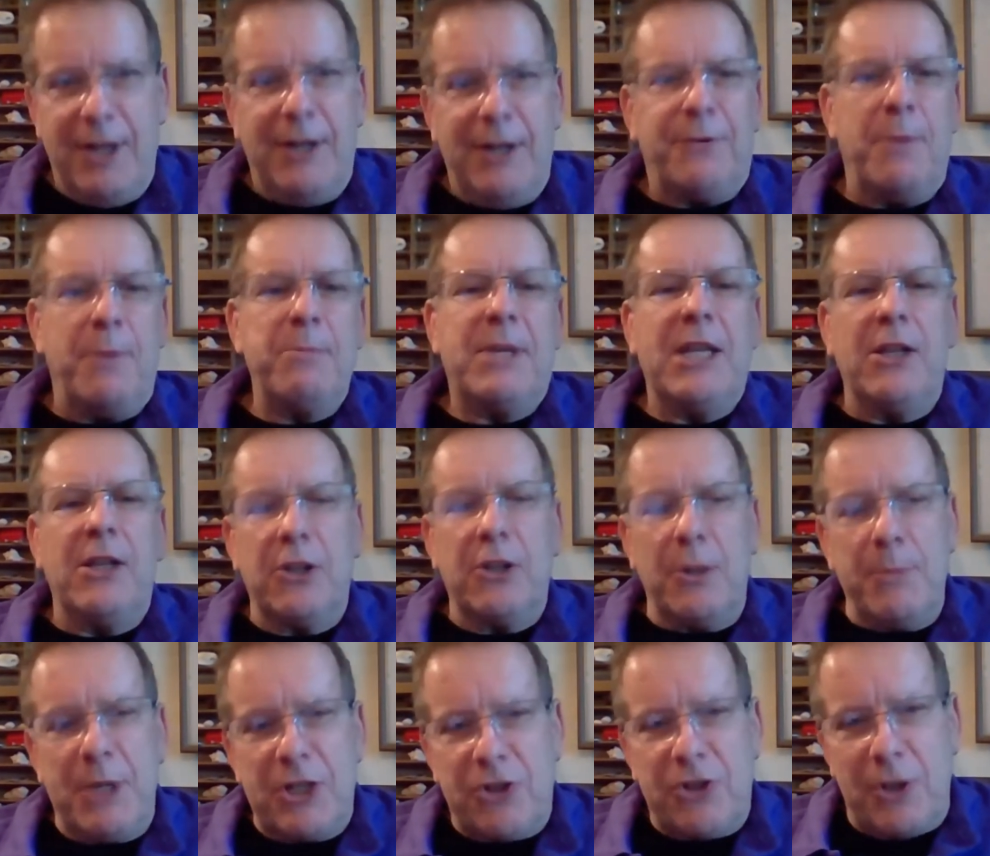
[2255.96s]
from
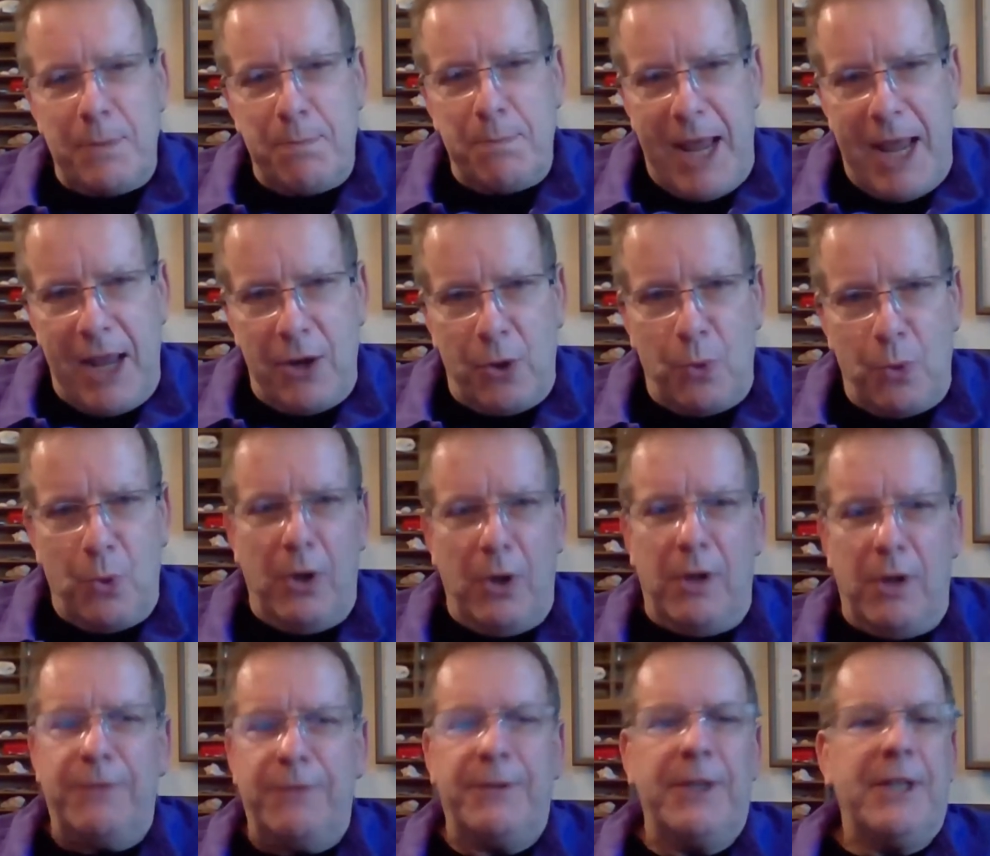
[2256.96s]
Gilgamesh and
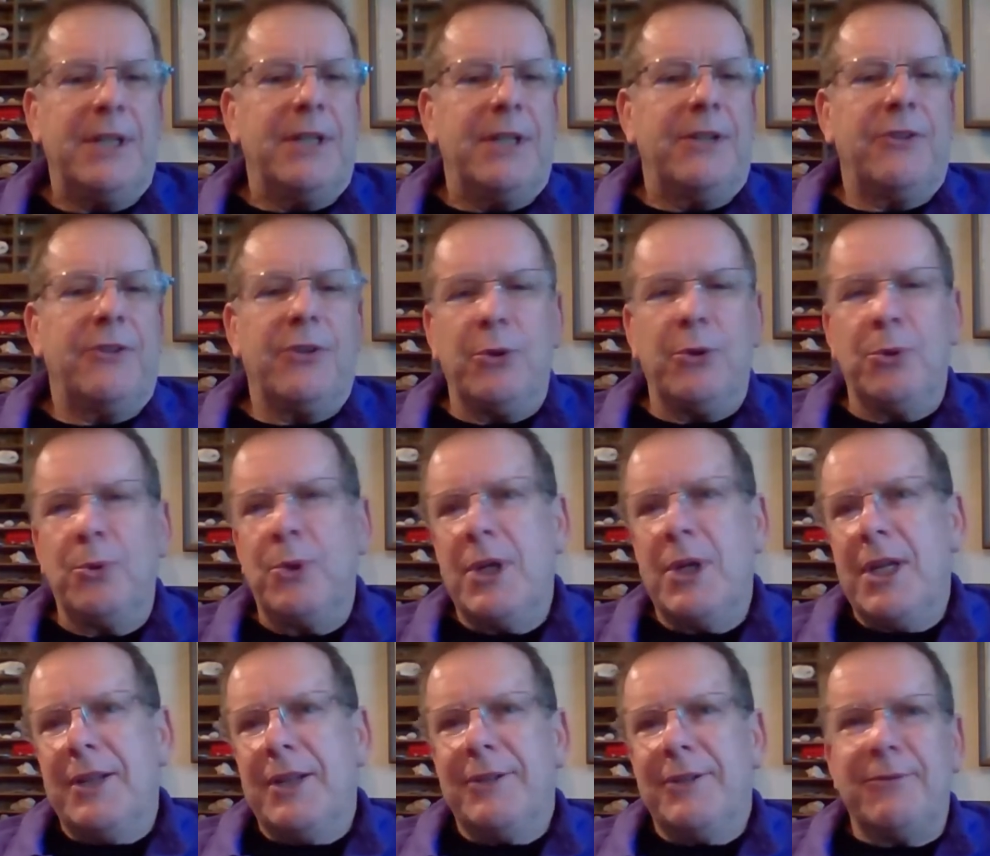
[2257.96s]
Beowulf to
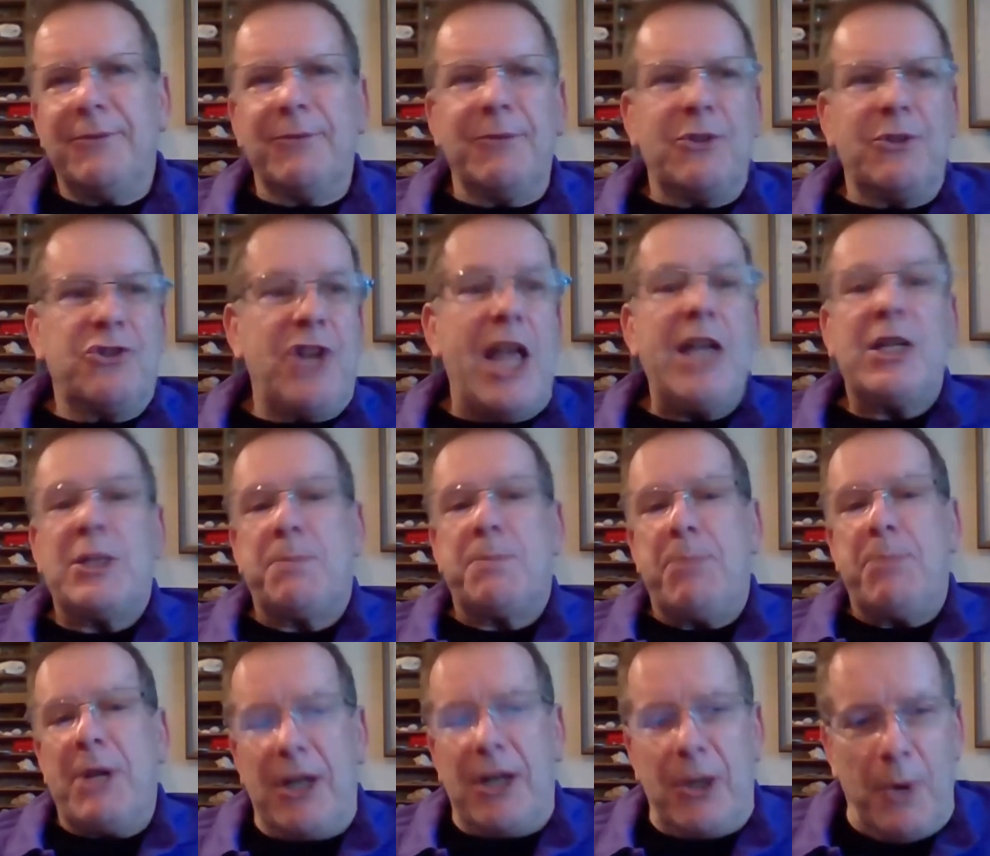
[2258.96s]

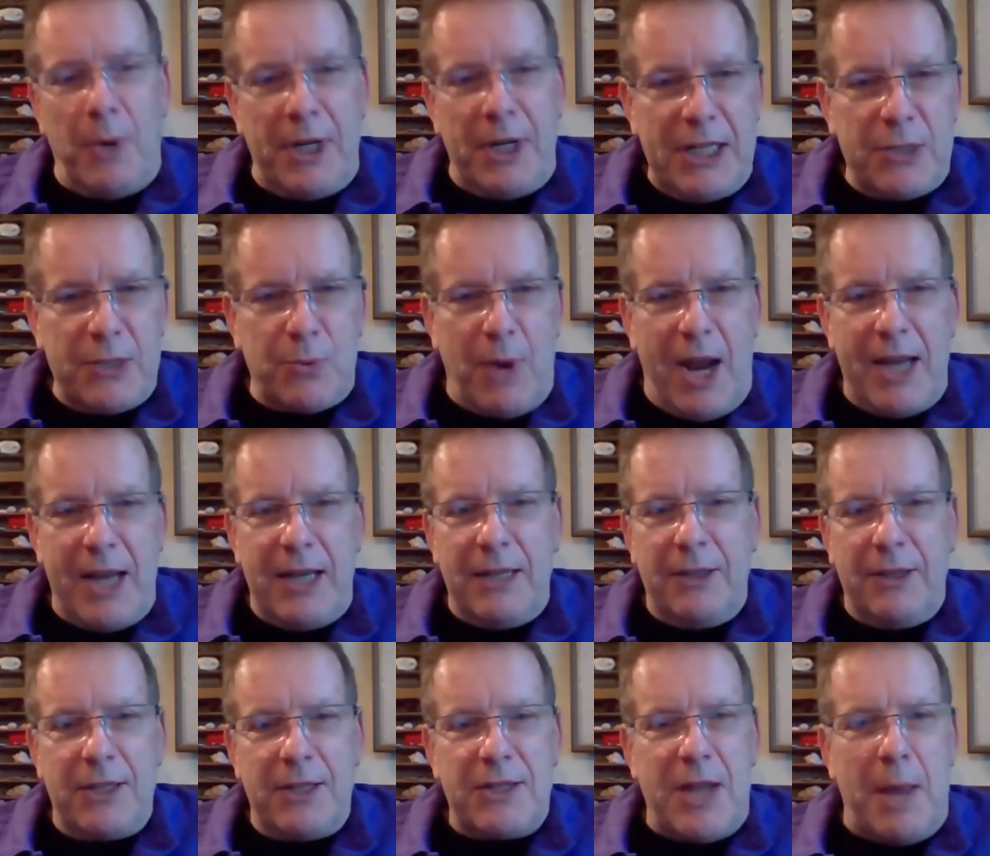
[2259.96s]
Shakespeare when he's
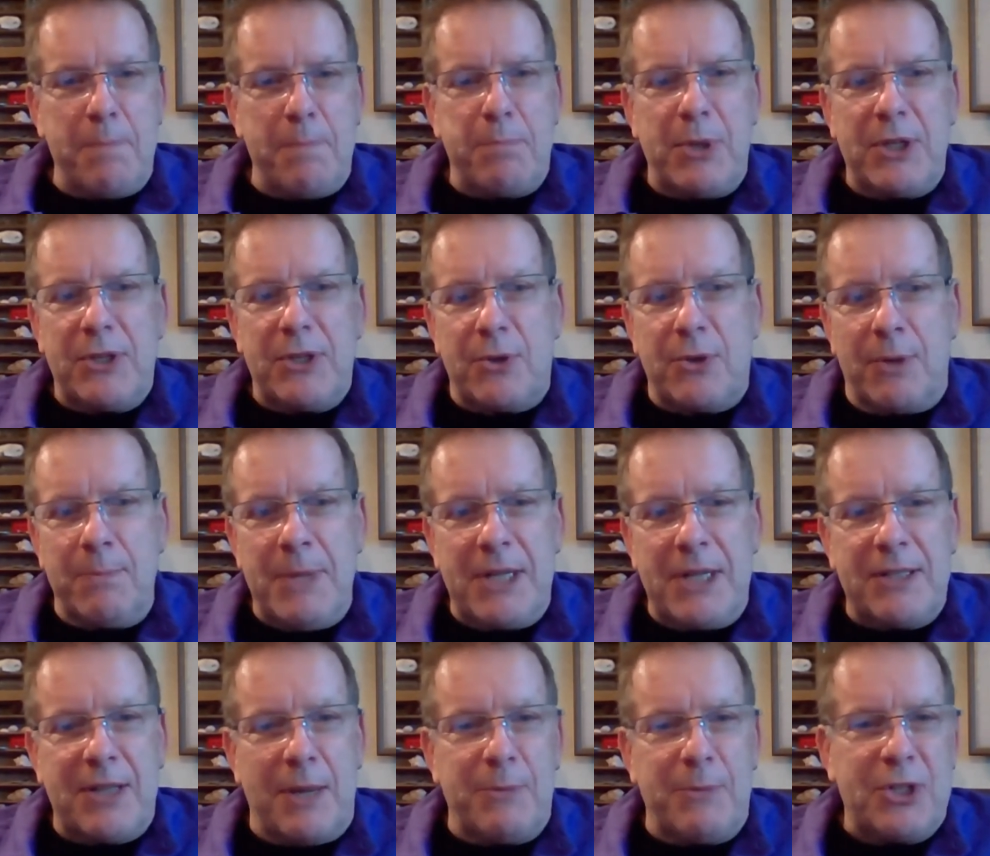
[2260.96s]
writing The Tempest or
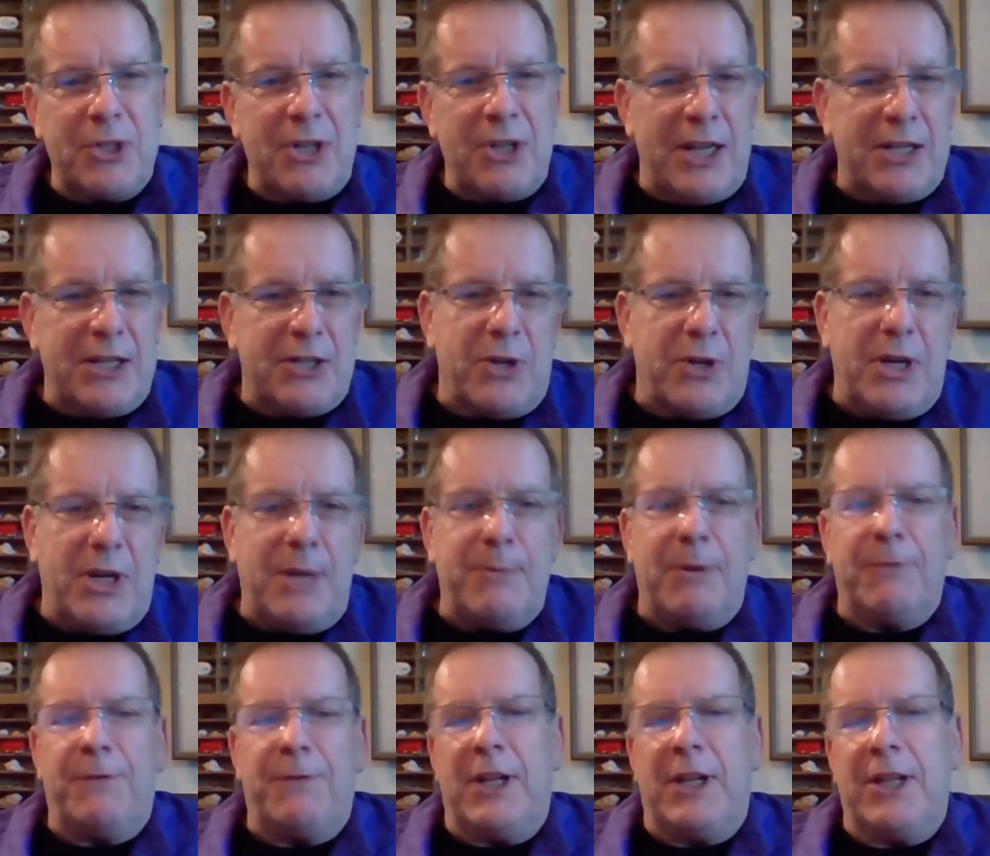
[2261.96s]
Midsummer's Night's Dream
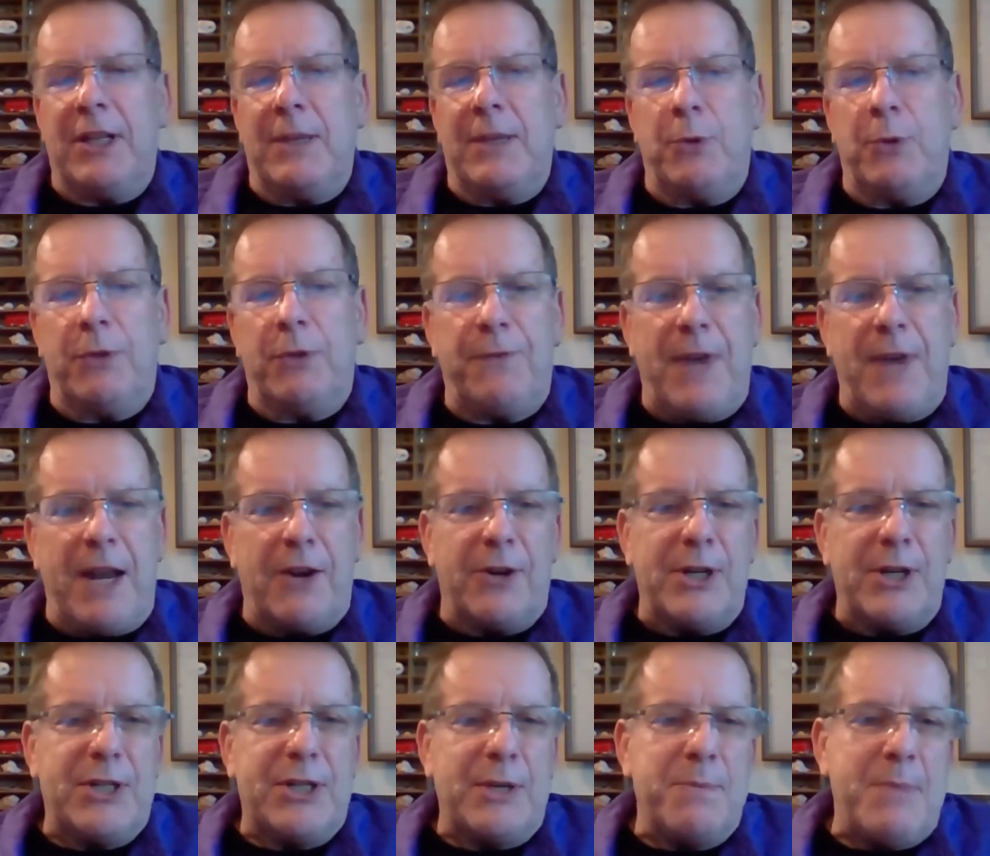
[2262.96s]
and filling them with
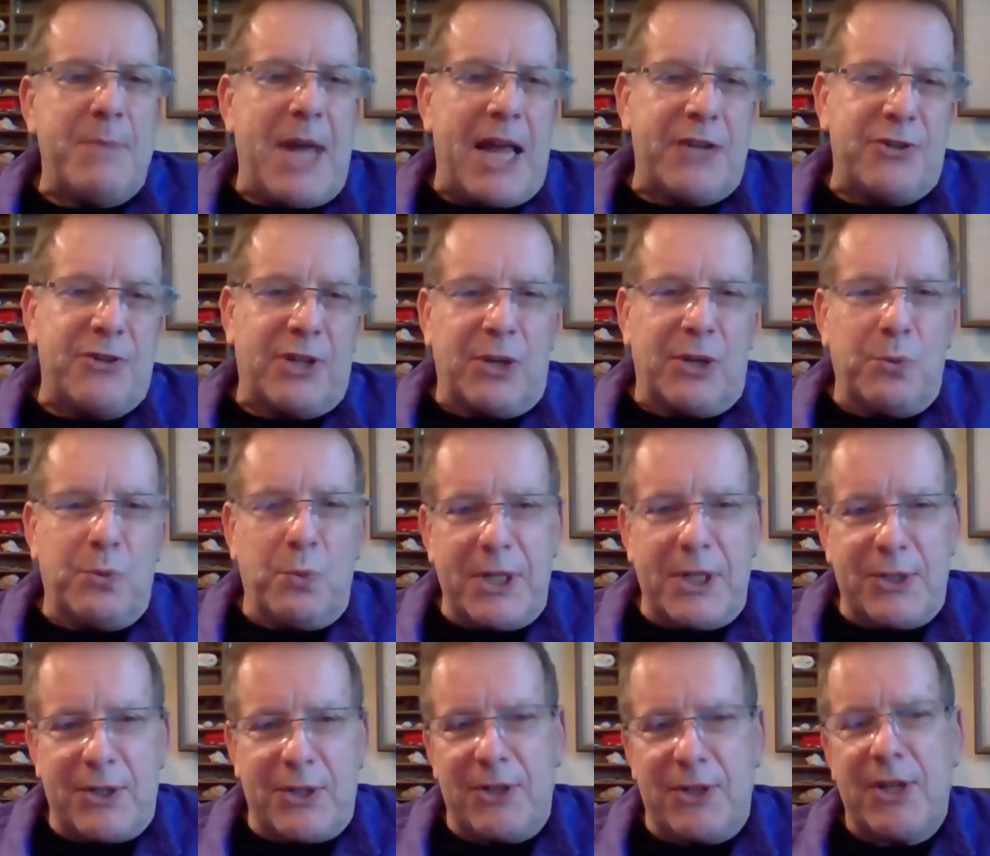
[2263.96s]
fairies and magic and
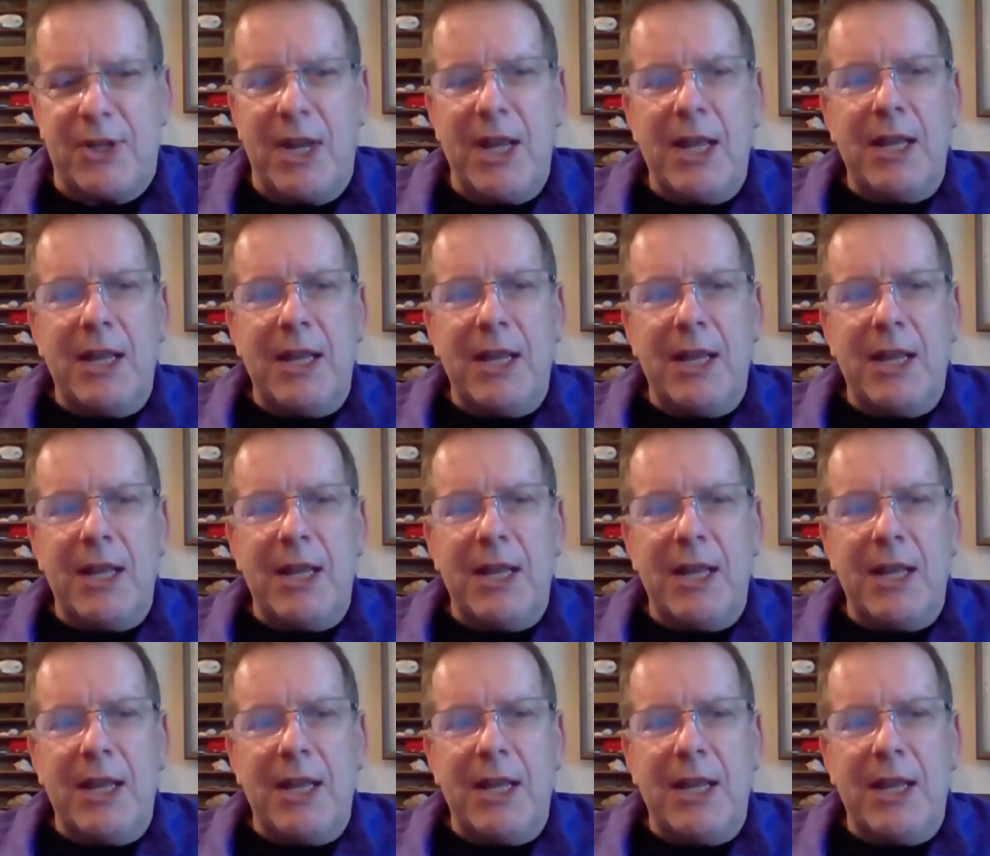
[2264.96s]
wizards,